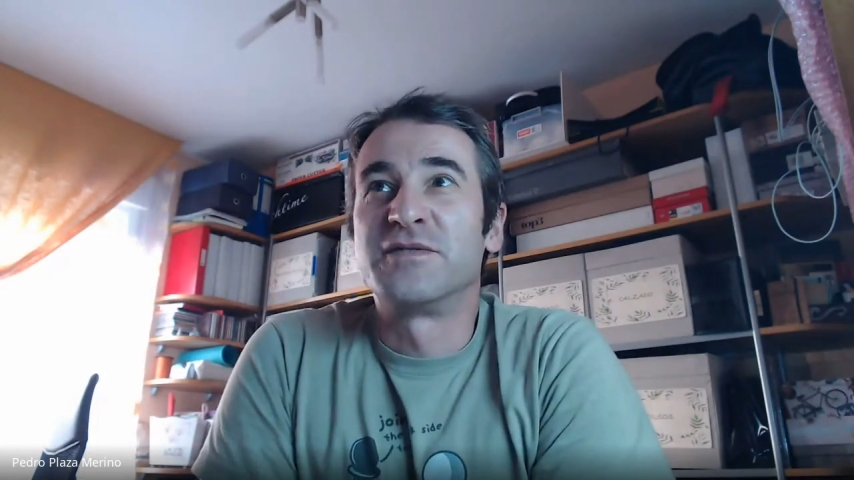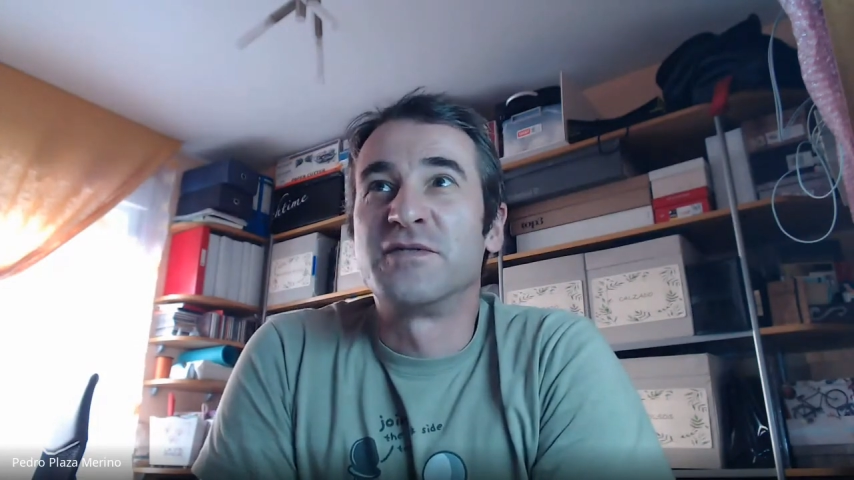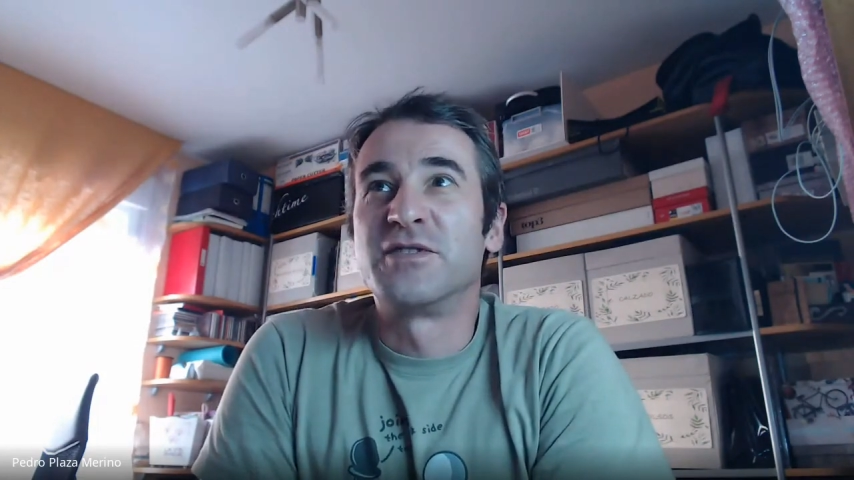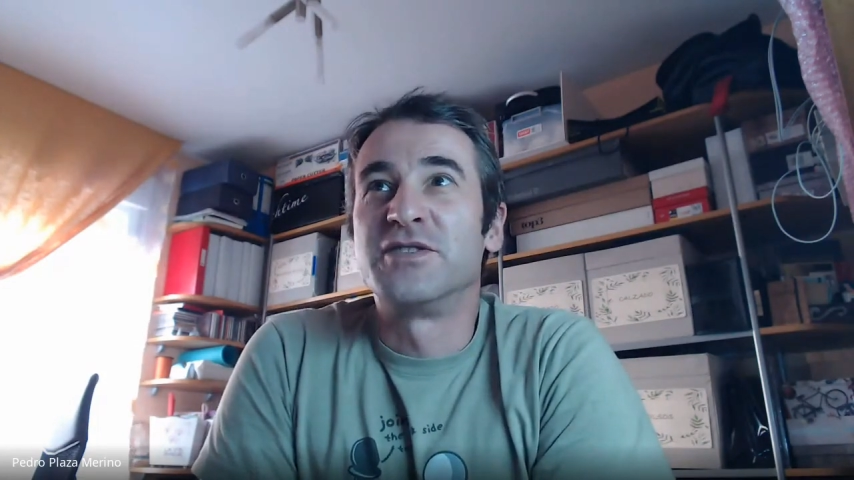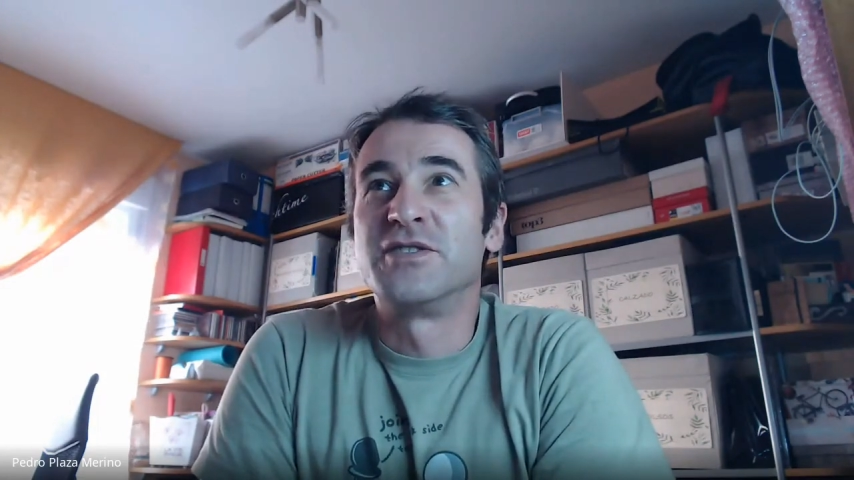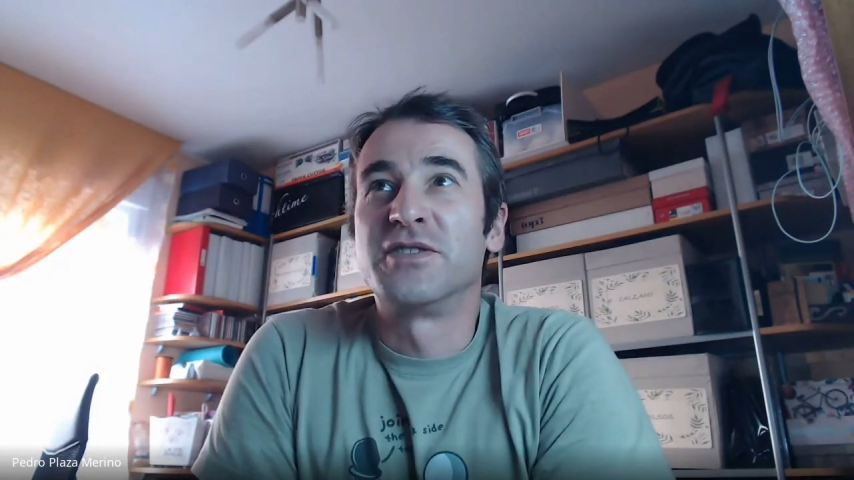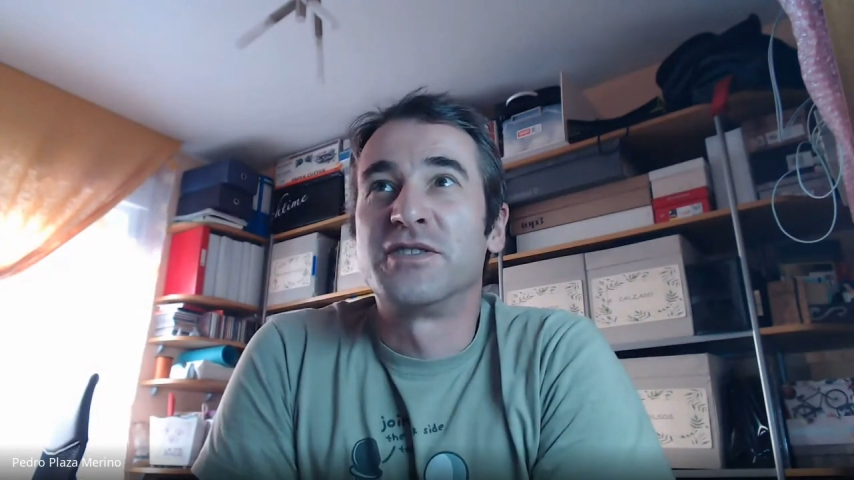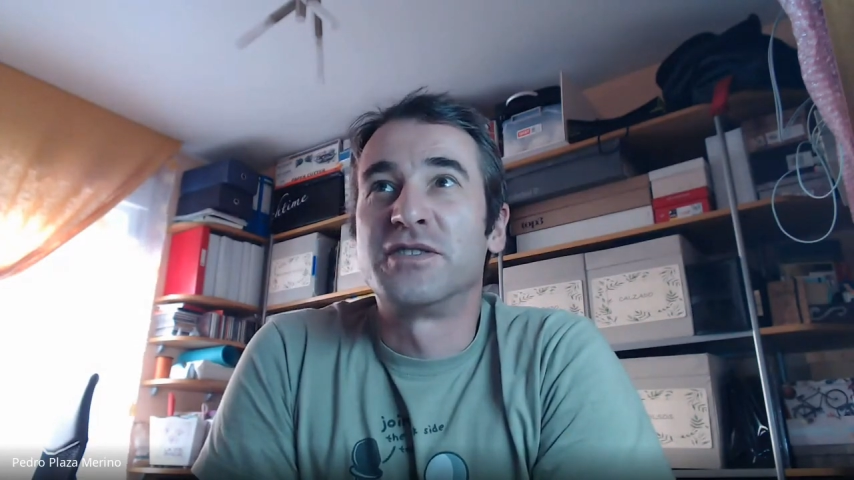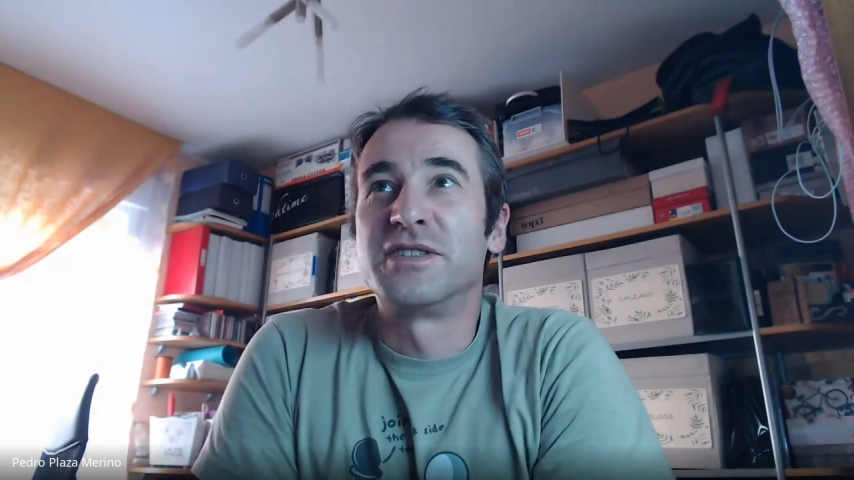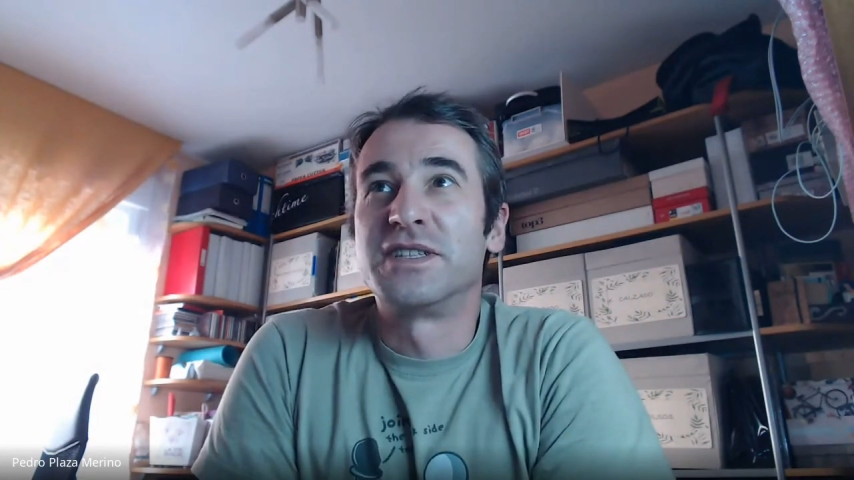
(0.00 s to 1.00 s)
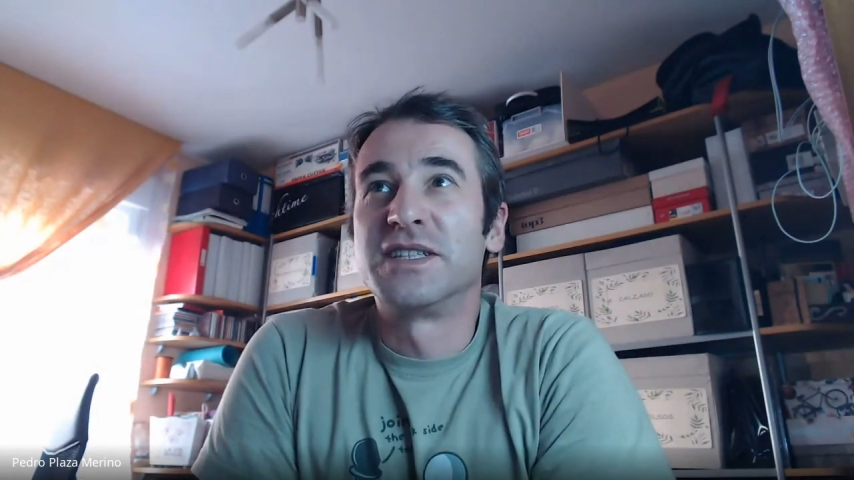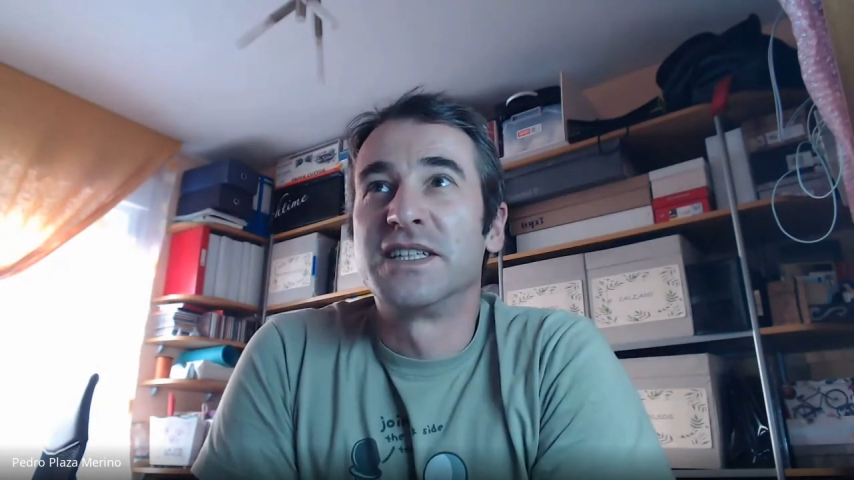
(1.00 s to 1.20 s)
for your